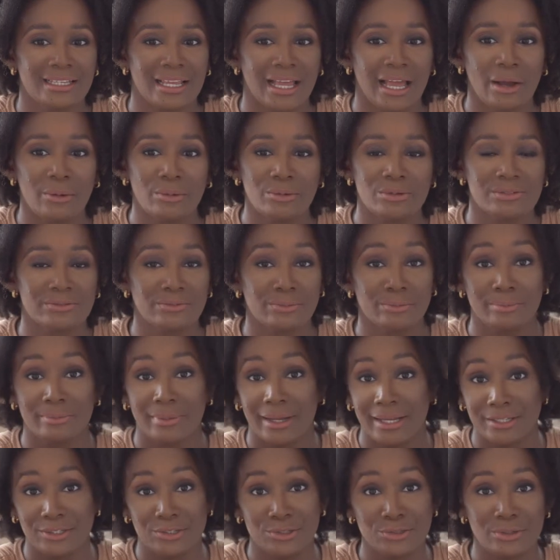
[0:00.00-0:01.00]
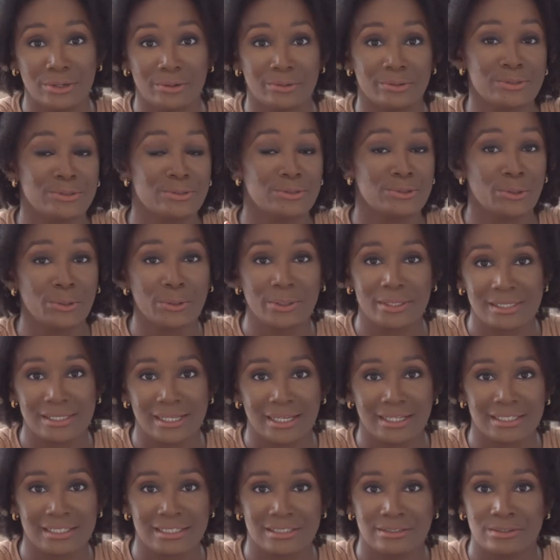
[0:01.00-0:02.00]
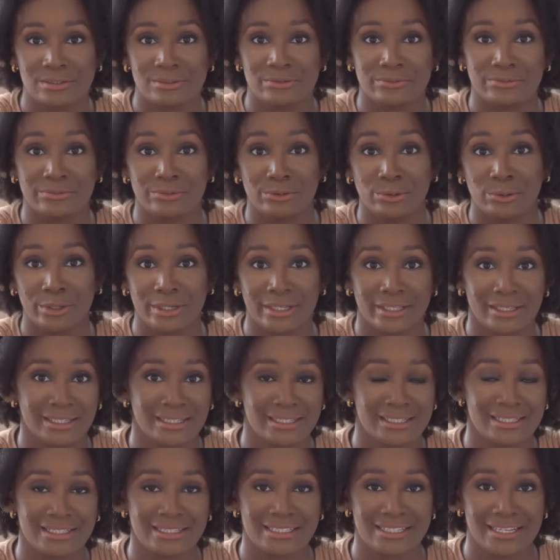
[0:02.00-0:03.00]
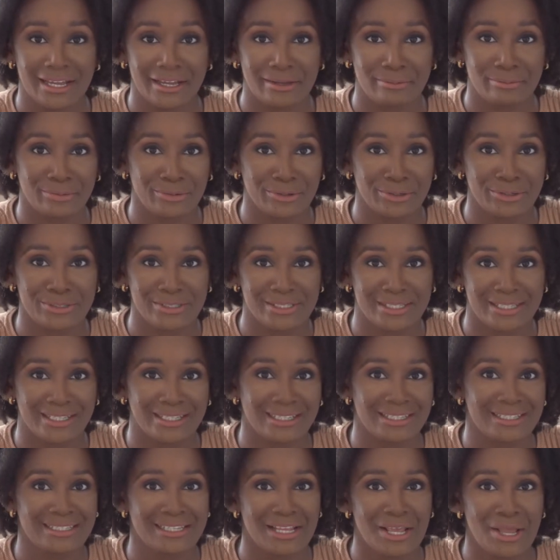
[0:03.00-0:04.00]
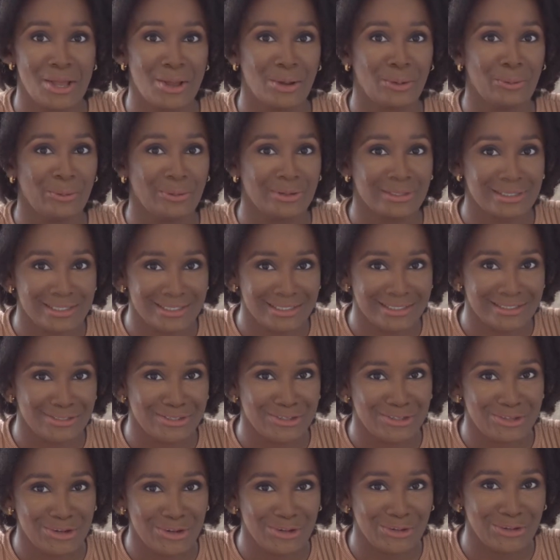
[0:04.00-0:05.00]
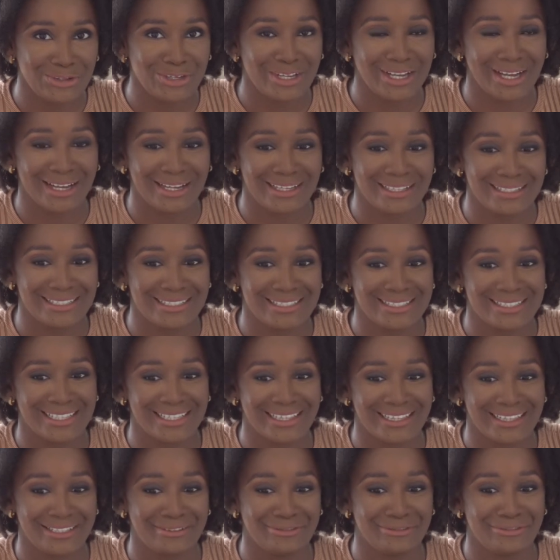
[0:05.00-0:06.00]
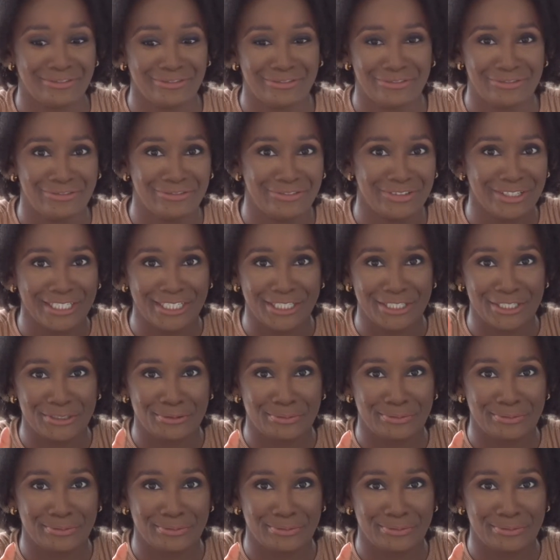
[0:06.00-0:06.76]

I was so excited. I was vlogging this entire process, wanting to show you guys the finished